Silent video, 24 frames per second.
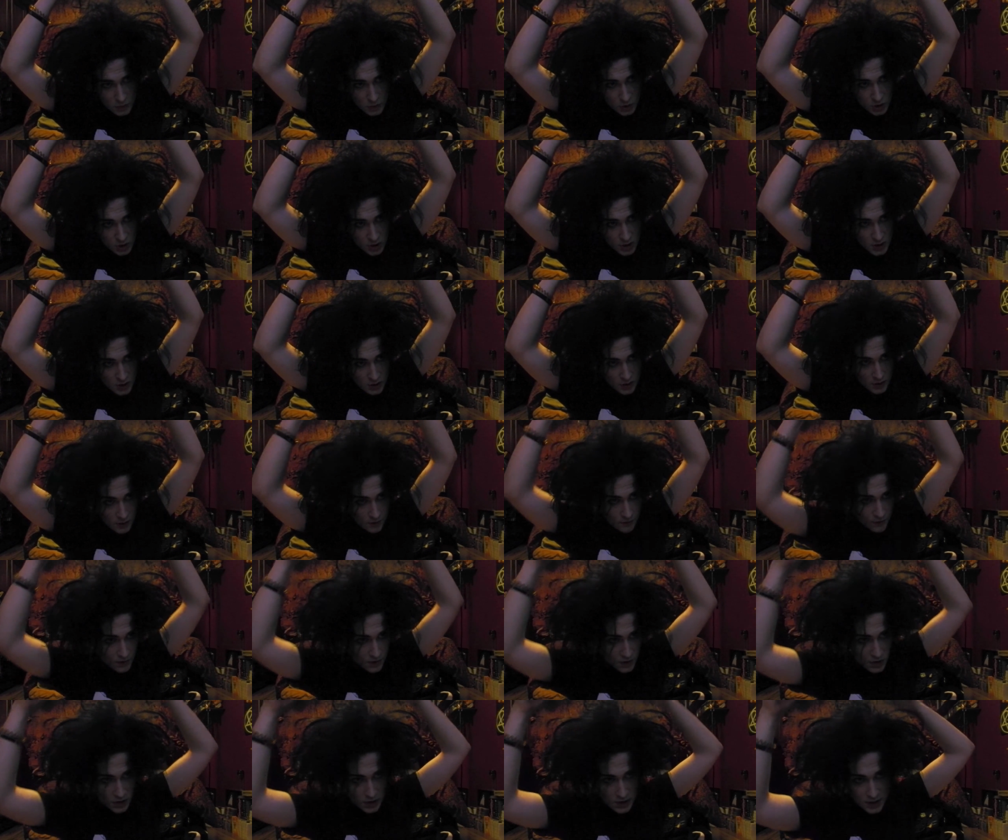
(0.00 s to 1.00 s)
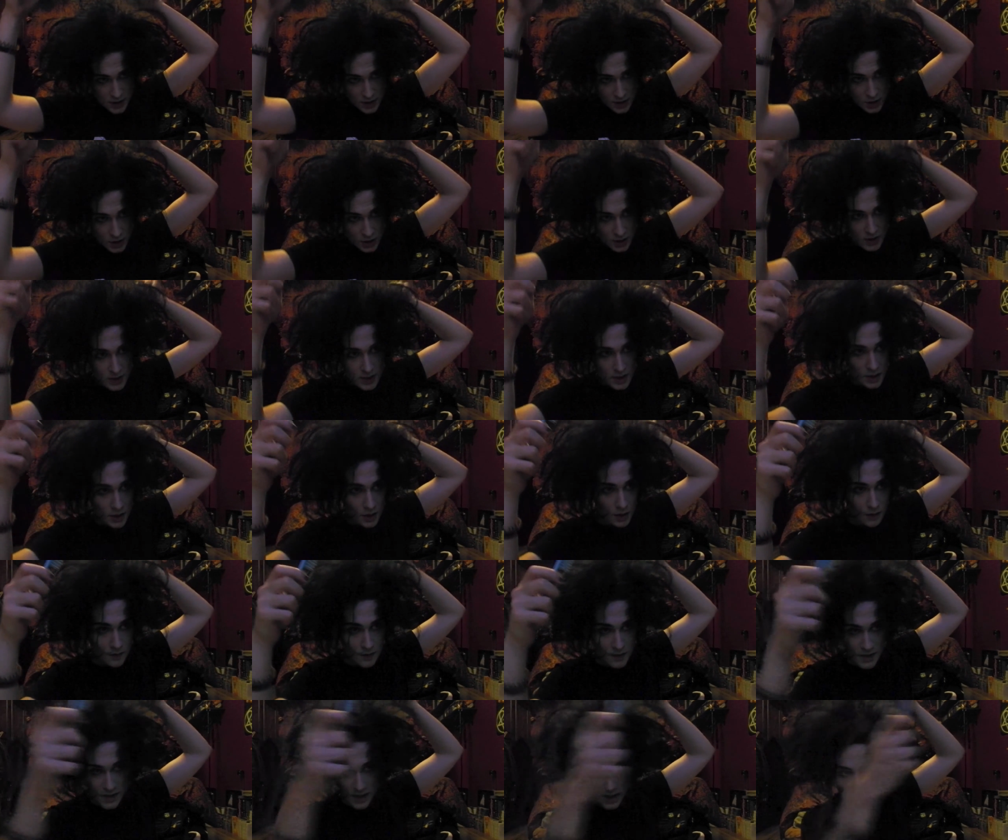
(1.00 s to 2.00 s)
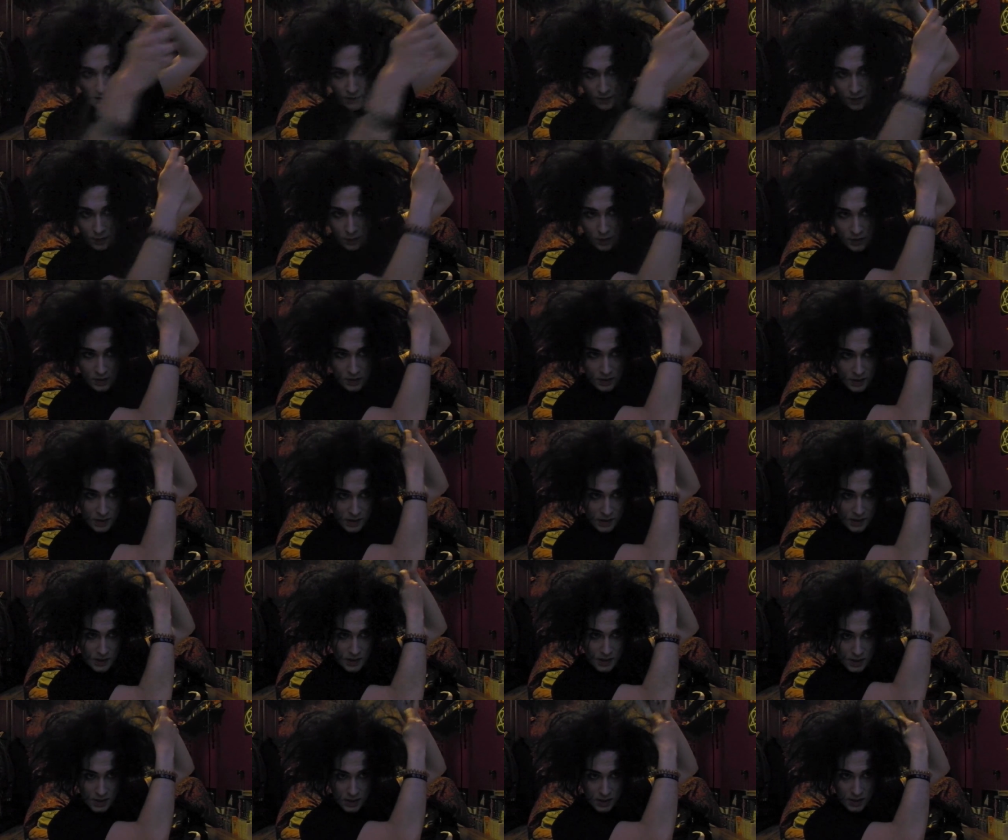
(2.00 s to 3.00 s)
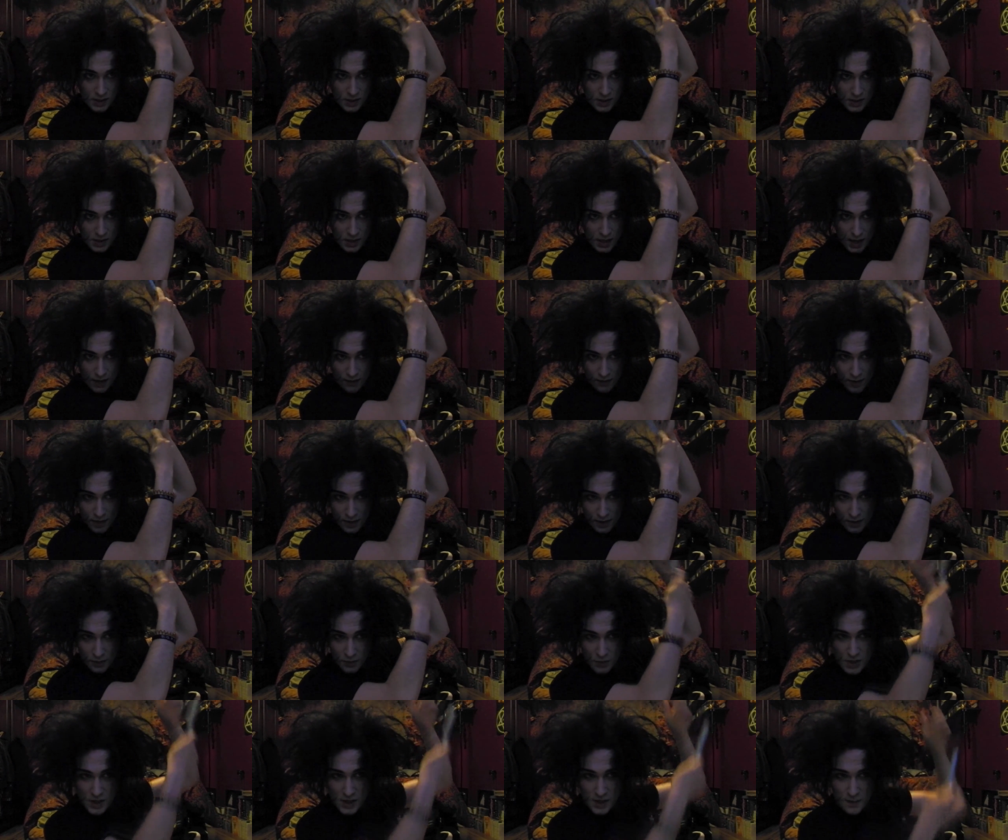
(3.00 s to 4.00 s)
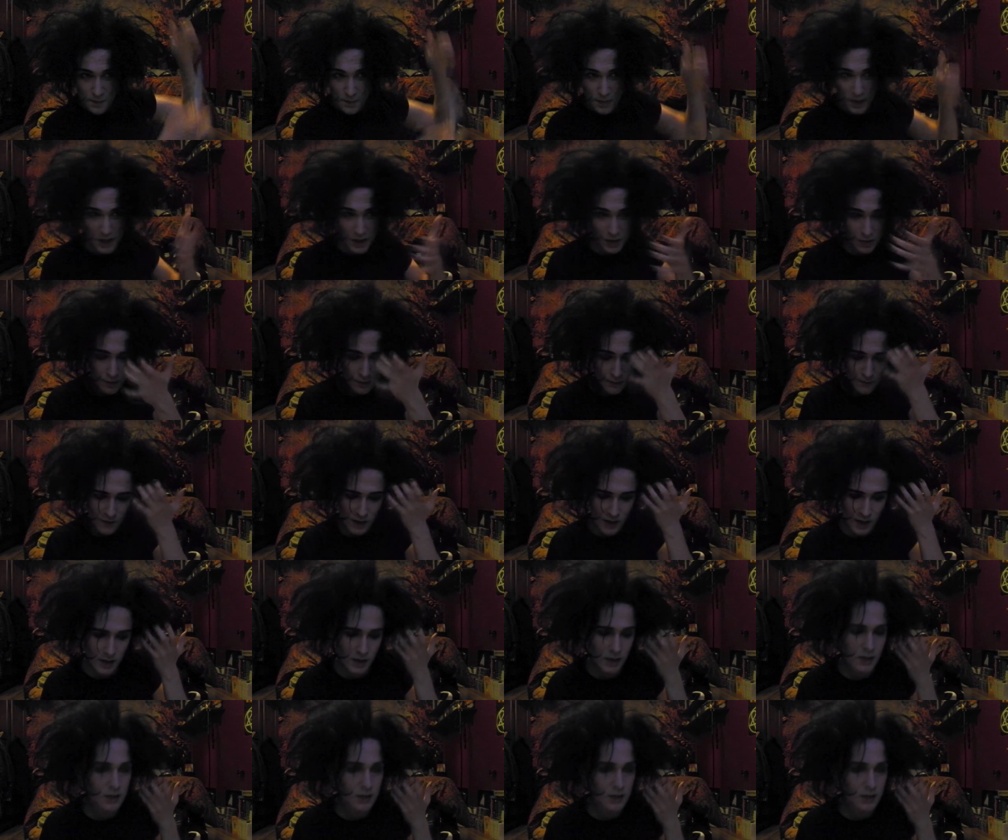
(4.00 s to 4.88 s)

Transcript: Just doing the finishing touches. Obviously if you want to have like a little spider effect